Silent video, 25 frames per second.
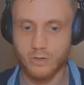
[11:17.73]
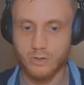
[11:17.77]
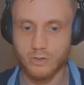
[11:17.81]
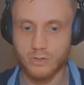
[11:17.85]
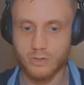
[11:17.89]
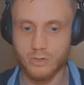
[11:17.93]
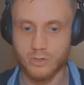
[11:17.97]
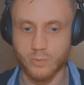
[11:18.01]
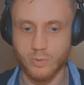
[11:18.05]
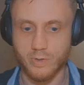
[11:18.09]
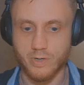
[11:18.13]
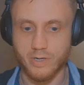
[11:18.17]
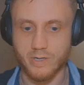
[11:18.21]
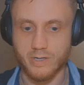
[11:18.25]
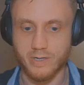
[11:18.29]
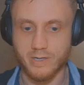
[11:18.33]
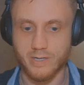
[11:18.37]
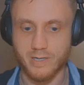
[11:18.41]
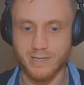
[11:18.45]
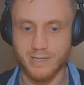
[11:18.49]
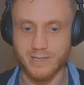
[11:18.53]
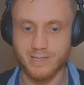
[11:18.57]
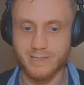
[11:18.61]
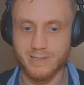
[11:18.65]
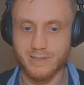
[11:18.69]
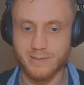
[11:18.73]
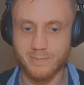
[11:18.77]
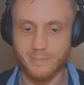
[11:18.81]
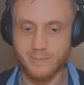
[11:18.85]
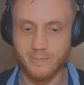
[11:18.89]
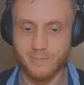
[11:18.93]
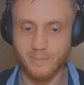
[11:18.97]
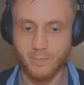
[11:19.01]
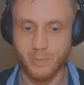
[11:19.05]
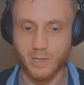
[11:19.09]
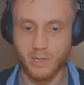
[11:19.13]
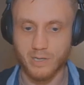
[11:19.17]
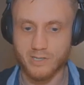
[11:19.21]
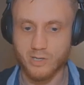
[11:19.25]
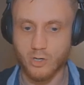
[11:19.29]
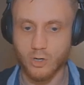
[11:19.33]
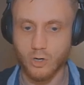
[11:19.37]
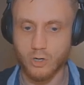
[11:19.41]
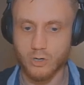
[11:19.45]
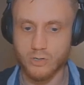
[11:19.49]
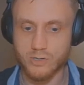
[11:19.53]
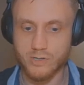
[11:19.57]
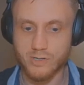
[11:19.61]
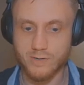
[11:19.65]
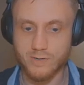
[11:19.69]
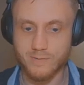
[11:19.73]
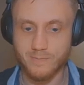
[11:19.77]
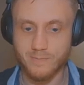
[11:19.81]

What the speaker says: So we're going to hit plus calls.